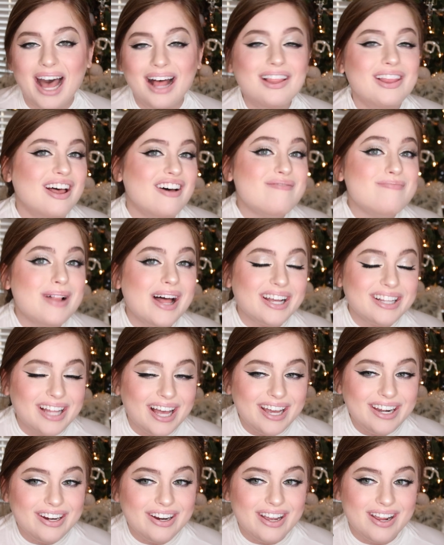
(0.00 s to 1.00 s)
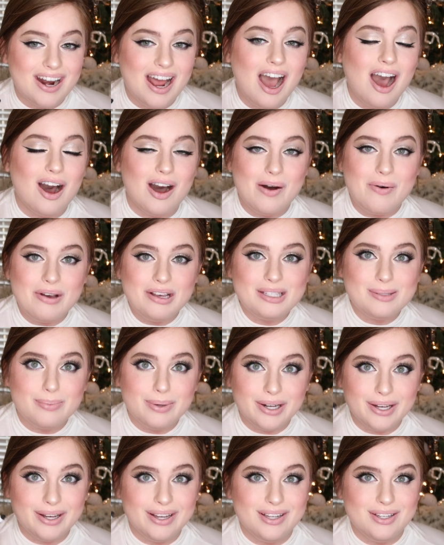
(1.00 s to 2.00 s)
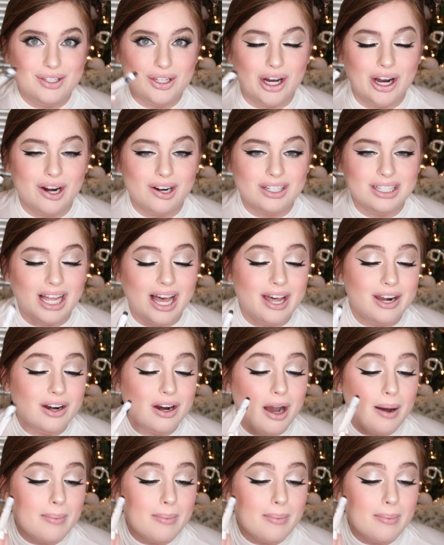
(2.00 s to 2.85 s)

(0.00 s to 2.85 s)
I love black liner and I always put dark liner